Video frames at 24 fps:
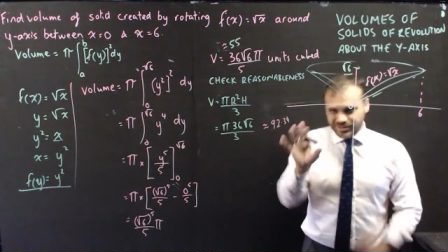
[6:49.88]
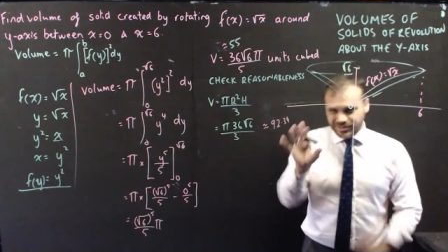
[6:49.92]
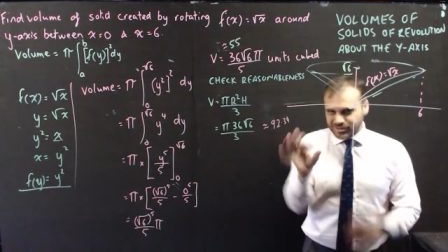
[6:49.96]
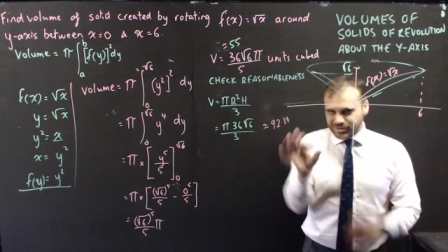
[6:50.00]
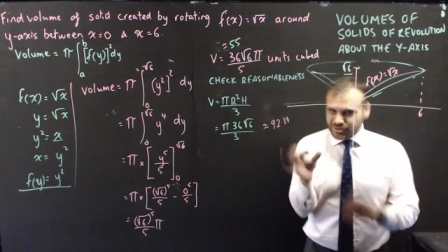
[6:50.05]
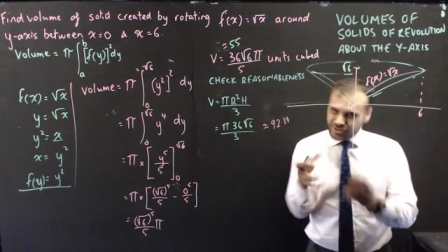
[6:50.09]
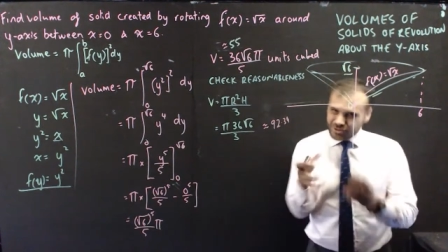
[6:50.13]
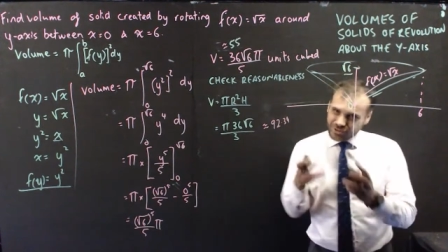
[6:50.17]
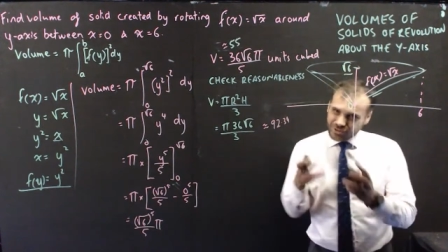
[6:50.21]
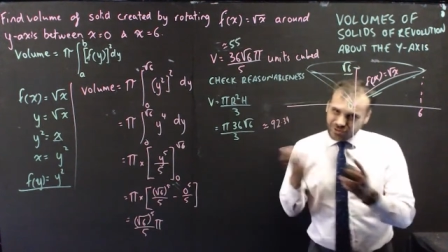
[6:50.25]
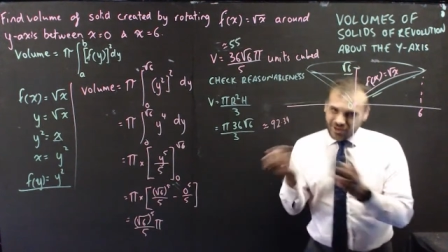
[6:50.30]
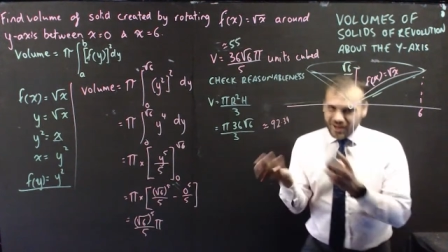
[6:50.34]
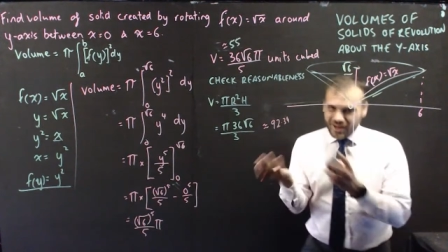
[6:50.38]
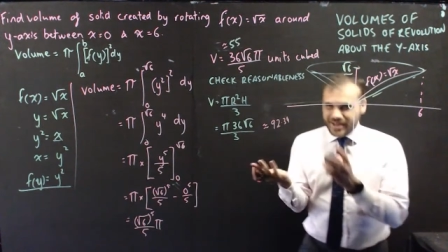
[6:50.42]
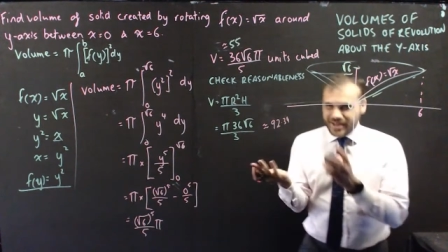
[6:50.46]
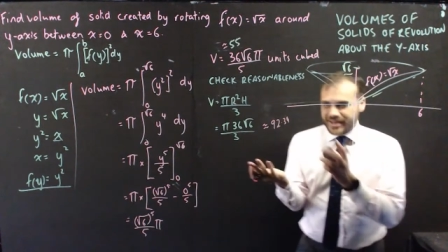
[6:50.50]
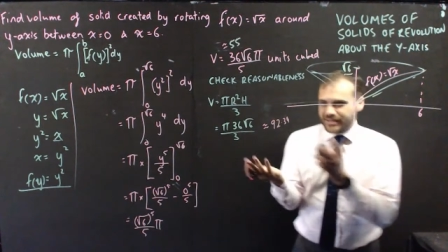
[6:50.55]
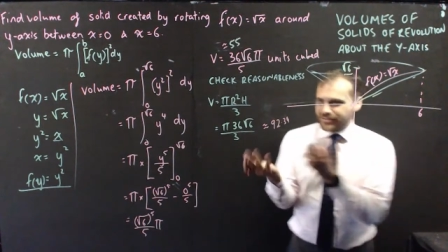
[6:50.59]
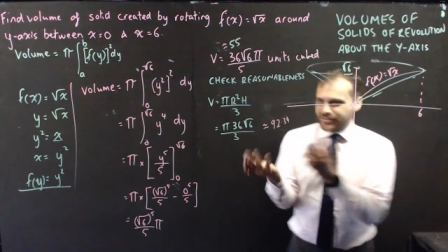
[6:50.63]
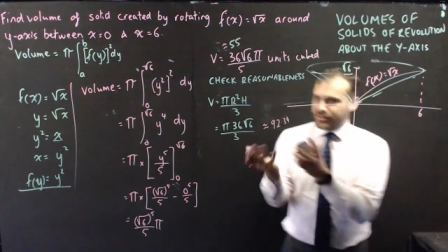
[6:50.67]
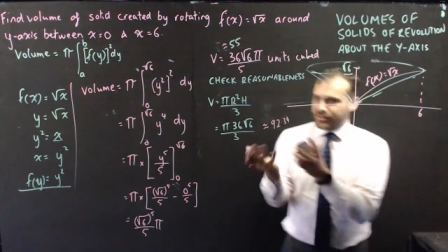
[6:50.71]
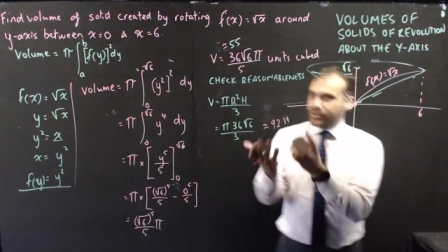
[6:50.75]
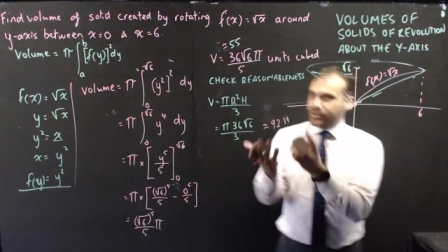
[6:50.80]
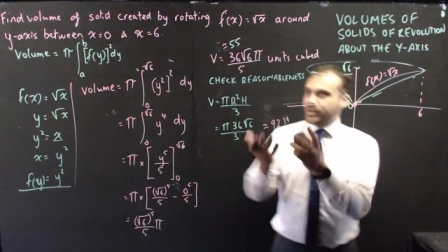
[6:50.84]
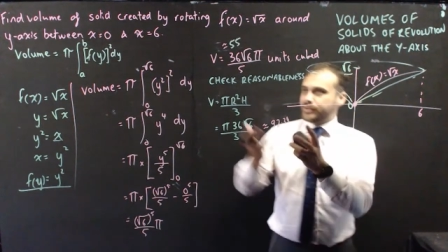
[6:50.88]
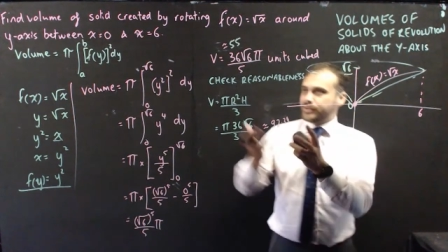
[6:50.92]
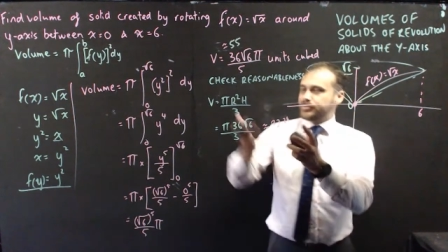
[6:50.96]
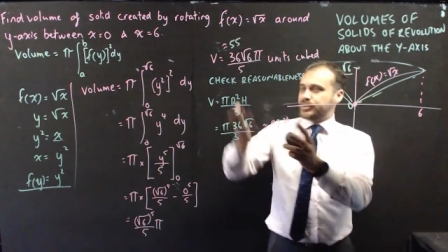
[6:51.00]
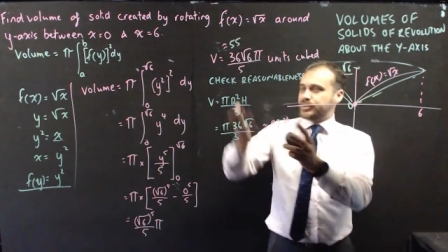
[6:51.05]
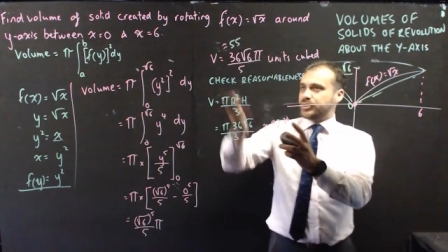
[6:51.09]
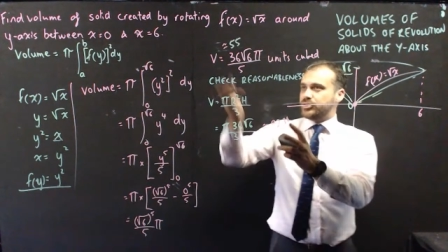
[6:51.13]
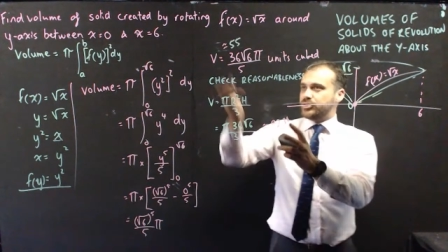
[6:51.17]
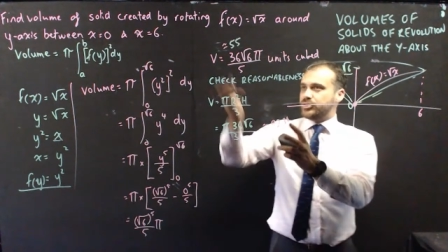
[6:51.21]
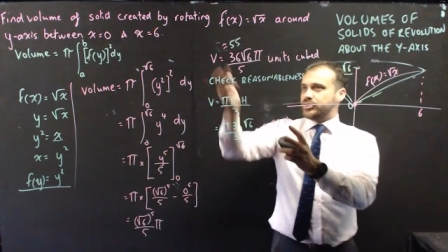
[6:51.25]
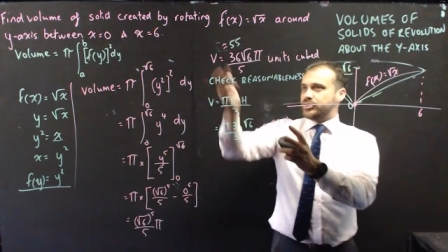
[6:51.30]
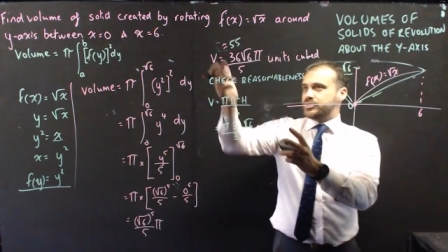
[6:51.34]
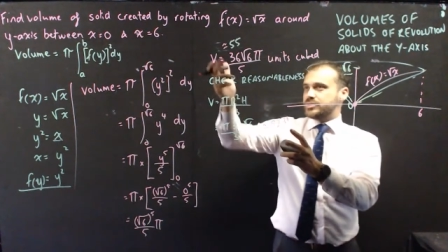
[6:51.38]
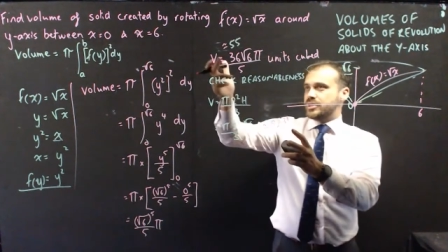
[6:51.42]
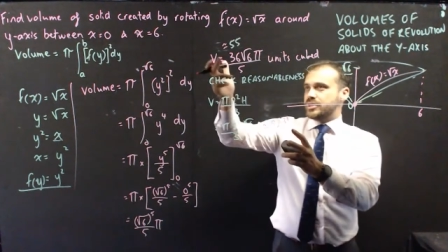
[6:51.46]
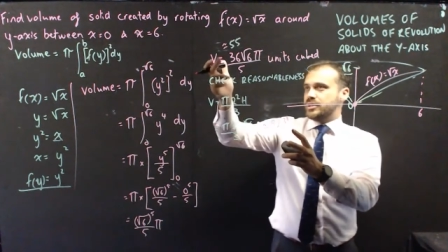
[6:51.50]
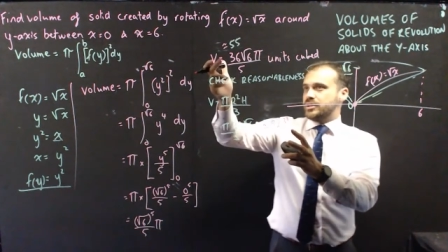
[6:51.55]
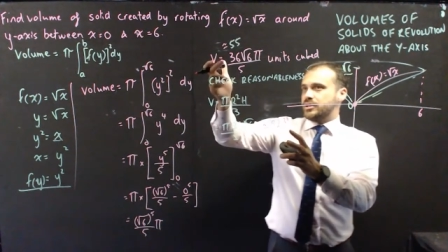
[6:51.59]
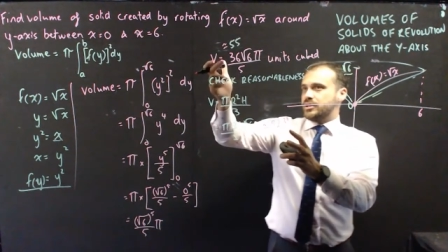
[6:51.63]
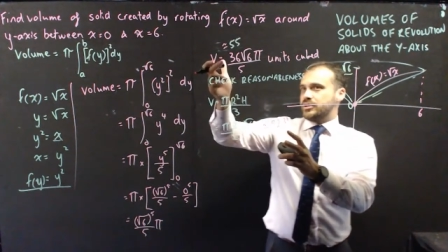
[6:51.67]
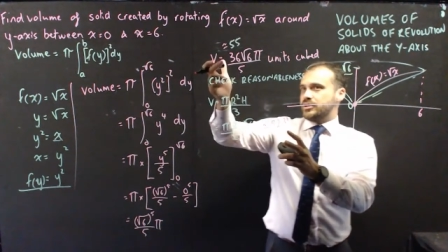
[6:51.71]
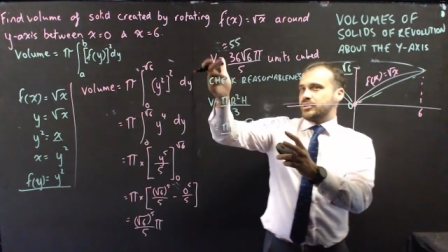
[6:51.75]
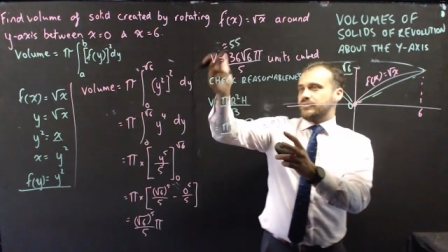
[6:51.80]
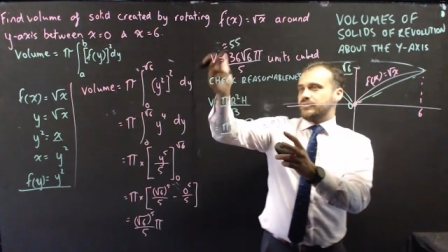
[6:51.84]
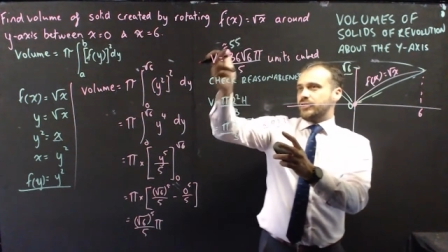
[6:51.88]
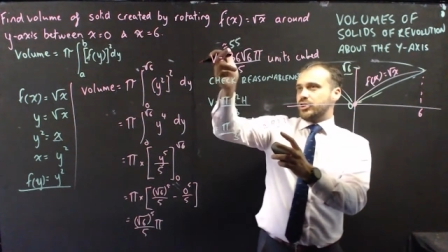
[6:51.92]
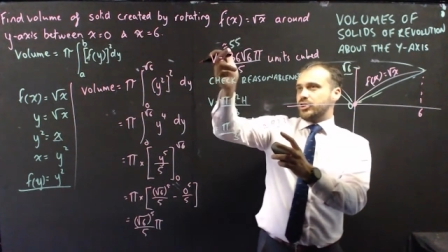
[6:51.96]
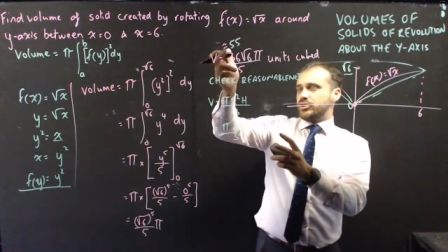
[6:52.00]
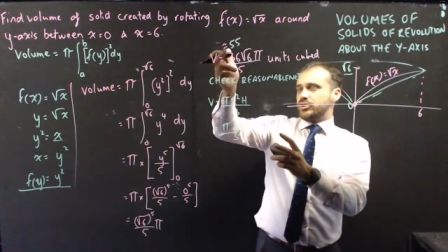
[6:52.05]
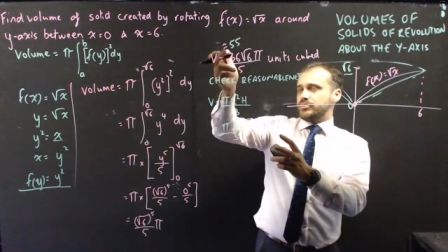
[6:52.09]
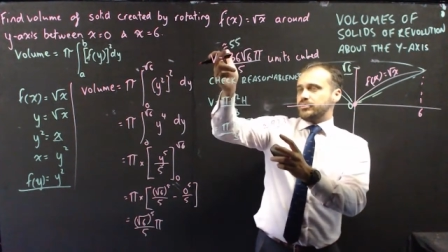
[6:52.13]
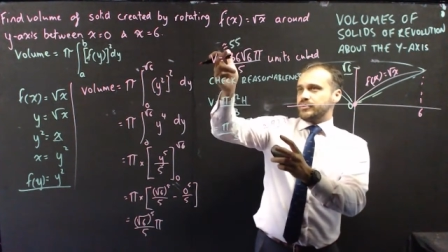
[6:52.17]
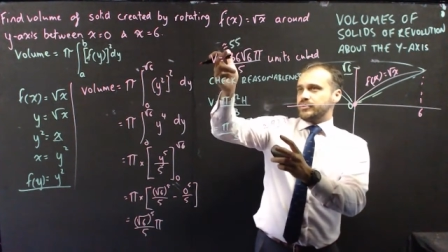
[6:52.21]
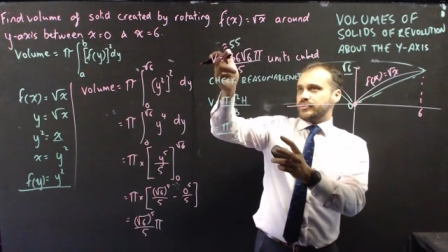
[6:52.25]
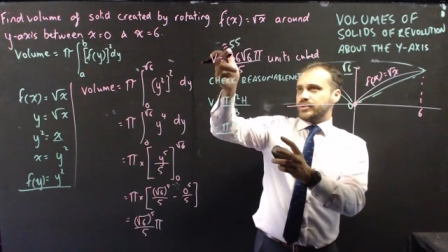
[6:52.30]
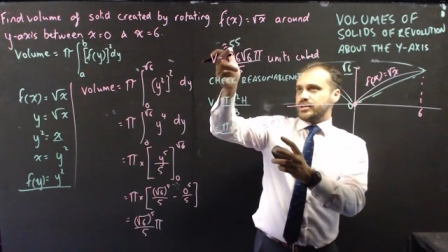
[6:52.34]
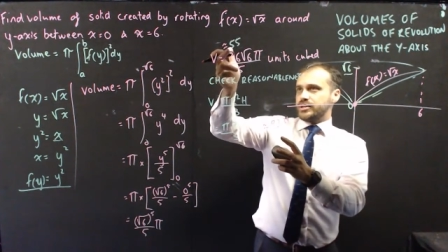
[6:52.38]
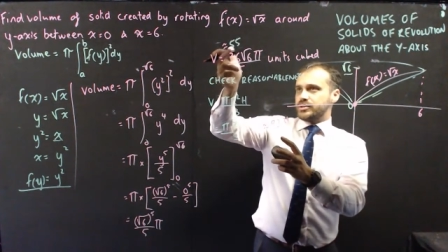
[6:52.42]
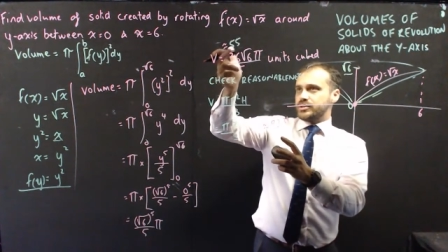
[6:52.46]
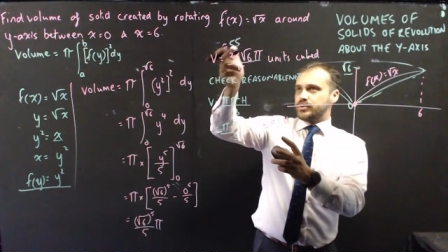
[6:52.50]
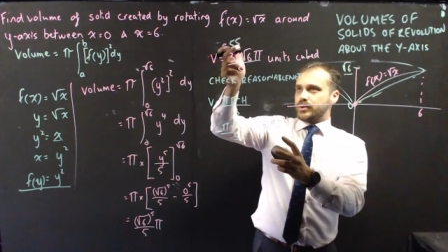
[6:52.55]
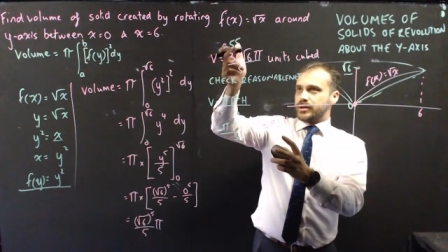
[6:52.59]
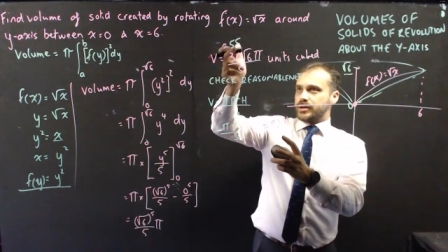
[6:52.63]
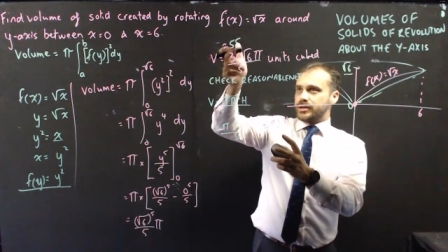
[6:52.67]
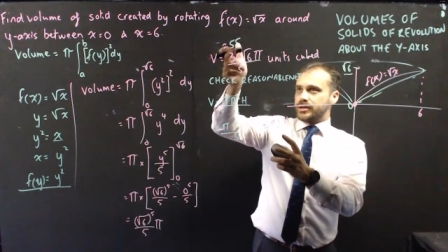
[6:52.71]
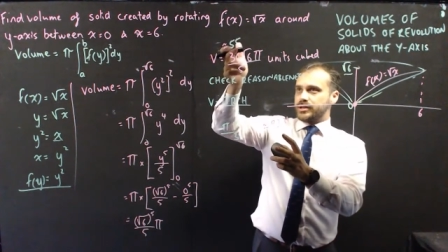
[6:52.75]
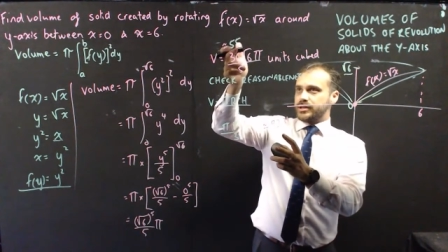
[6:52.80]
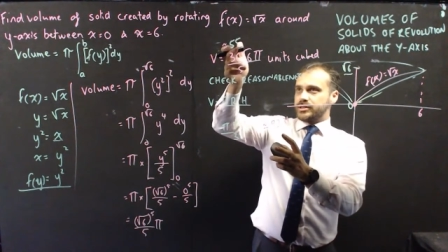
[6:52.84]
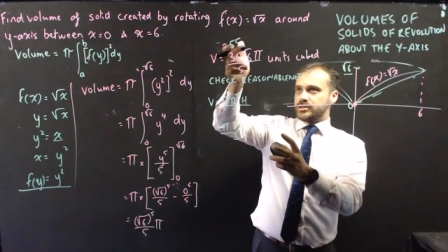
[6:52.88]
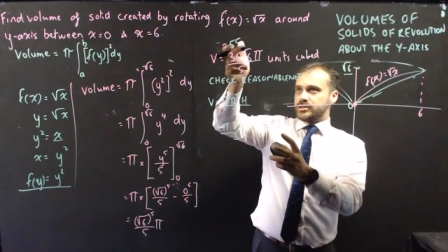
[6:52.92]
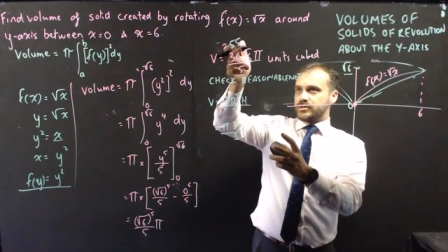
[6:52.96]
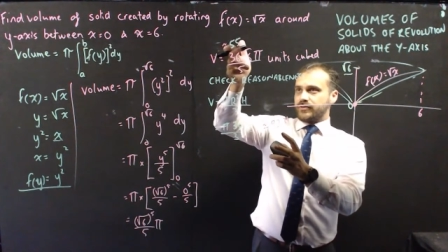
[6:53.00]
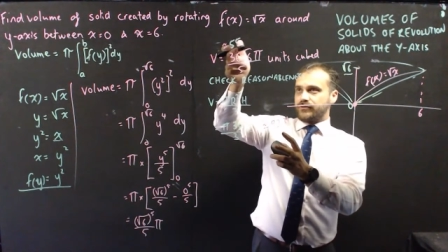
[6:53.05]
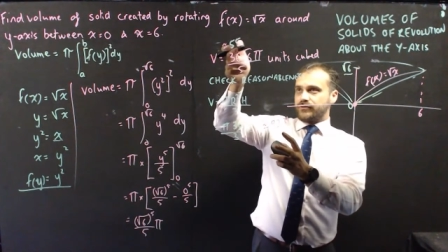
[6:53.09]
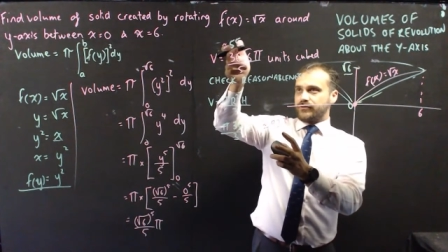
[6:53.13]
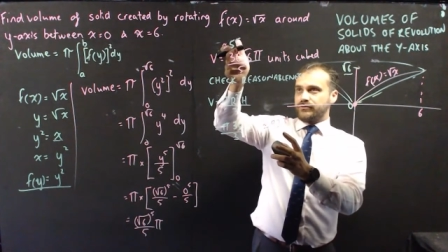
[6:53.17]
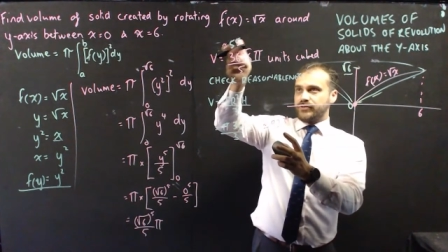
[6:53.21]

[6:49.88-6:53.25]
look great, right? Because the volume of this one is